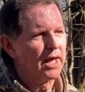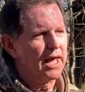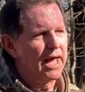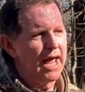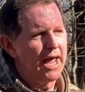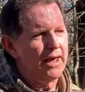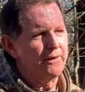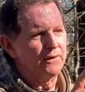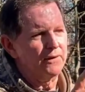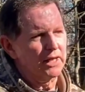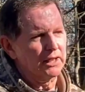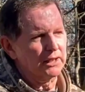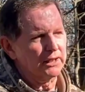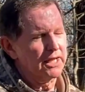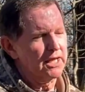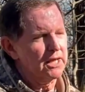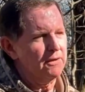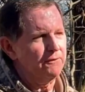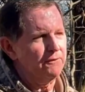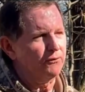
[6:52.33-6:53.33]
and they
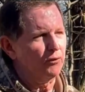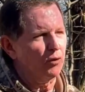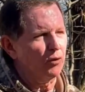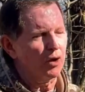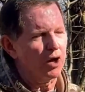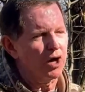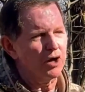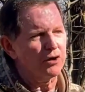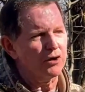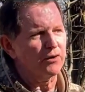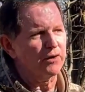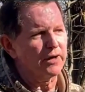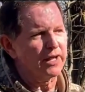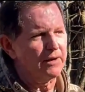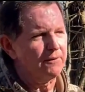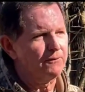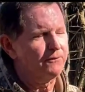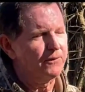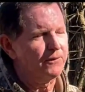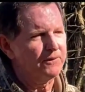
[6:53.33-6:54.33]
leave
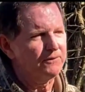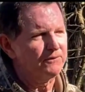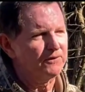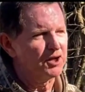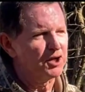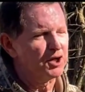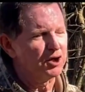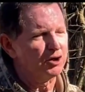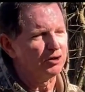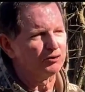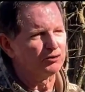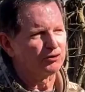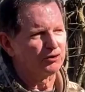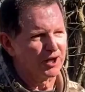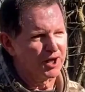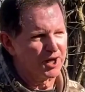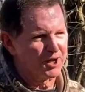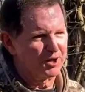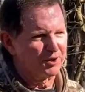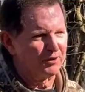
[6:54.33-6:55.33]
450 years
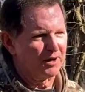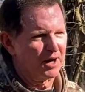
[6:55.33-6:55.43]
later,